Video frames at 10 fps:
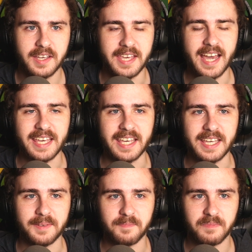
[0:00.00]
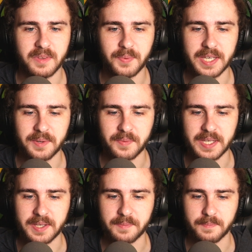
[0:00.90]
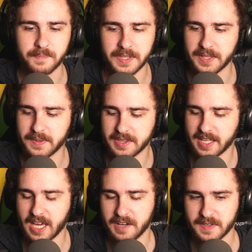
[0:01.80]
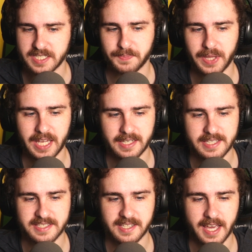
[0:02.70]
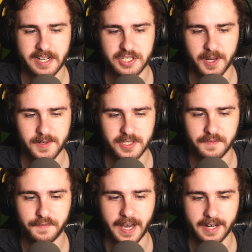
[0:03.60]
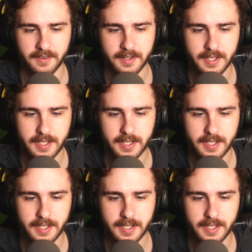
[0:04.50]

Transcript: Yeah, we you know, they kind of explained his kind of charge and fire,